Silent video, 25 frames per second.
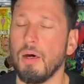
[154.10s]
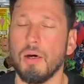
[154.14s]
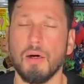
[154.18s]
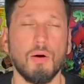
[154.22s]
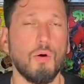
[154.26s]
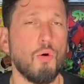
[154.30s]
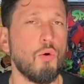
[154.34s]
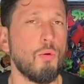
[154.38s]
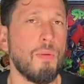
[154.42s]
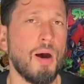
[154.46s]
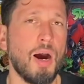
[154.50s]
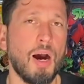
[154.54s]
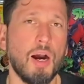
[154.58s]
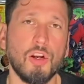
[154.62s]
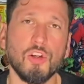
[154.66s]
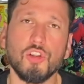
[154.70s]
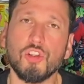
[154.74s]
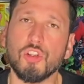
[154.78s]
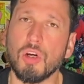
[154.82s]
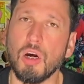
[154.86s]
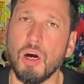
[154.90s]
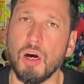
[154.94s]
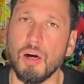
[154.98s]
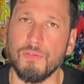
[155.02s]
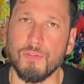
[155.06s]
homage
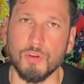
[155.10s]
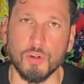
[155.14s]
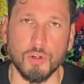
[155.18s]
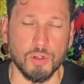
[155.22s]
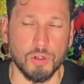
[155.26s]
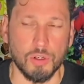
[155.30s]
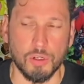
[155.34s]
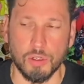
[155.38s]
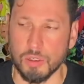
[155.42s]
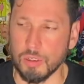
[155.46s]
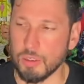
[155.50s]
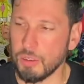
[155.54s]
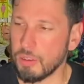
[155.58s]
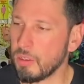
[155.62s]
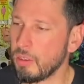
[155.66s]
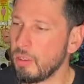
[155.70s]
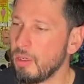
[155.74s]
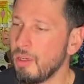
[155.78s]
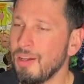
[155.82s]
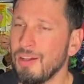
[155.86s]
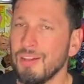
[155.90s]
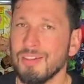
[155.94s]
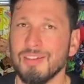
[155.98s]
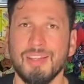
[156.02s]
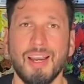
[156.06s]
cover,
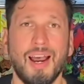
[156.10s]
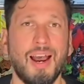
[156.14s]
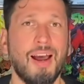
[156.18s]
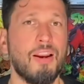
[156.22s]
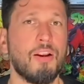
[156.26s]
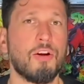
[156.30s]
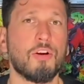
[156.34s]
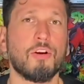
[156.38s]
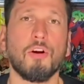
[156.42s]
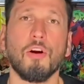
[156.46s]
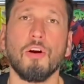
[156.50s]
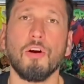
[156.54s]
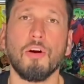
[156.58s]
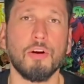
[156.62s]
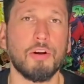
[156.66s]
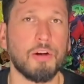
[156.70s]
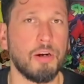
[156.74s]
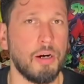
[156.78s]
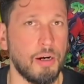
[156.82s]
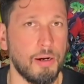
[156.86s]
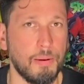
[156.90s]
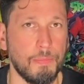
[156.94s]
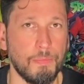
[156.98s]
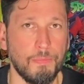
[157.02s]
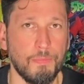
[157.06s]
Tyler
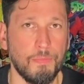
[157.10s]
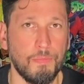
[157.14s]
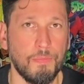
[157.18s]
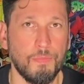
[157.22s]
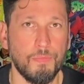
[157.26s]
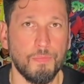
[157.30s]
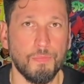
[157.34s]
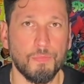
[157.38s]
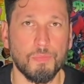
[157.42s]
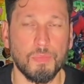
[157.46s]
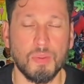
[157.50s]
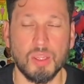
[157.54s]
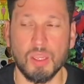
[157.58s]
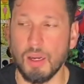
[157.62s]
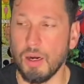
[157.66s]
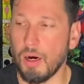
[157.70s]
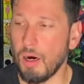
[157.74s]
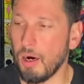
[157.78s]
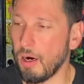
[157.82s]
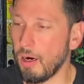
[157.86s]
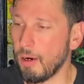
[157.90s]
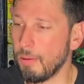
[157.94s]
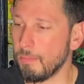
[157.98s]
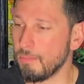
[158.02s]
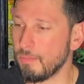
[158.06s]
Kirkham.
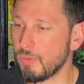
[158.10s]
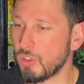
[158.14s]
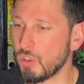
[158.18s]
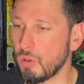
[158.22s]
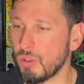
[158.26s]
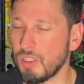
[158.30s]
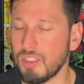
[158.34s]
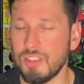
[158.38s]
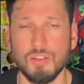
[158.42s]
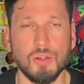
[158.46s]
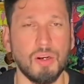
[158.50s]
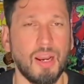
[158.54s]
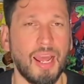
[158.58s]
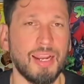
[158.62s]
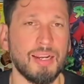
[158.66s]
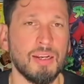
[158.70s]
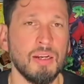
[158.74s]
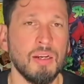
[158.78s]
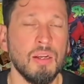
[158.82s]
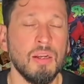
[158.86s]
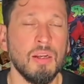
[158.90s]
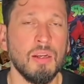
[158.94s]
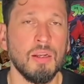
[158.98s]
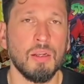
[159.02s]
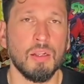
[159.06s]
So these are like
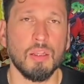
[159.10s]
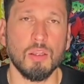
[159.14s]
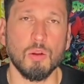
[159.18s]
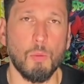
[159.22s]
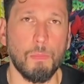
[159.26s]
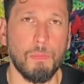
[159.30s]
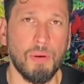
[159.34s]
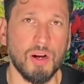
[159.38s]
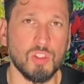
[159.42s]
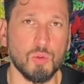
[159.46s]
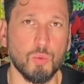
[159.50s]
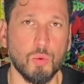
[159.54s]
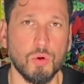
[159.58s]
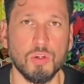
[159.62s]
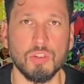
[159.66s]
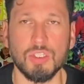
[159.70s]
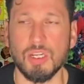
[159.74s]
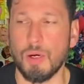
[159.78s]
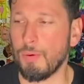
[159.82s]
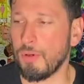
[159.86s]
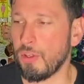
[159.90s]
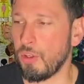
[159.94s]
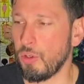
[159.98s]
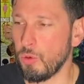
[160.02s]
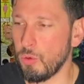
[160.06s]
little buzzwords I
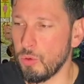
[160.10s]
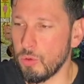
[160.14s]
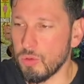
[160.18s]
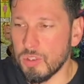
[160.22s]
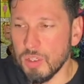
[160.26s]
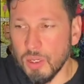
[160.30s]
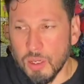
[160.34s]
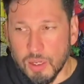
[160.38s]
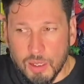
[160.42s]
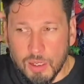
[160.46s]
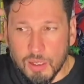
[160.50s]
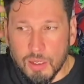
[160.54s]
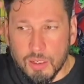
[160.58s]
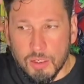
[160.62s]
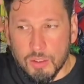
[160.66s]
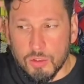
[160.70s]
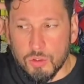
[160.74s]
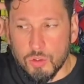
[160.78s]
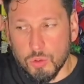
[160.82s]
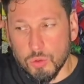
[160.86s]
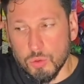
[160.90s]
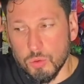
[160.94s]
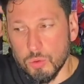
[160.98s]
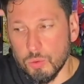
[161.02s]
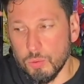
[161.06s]
would use
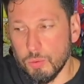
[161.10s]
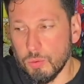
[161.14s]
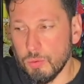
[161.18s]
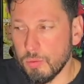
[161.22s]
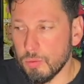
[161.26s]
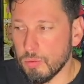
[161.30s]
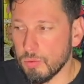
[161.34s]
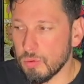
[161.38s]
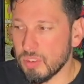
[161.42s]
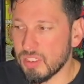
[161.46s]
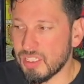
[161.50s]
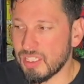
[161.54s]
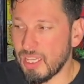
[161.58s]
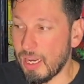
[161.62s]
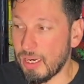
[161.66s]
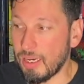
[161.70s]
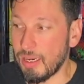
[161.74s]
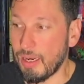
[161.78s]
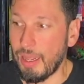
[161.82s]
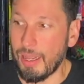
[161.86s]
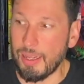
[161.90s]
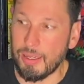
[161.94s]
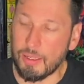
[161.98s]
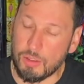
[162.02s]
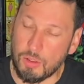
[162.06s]
to sell it.
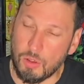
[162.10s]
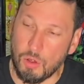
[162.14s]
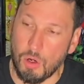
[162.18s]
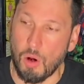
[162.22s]
Like,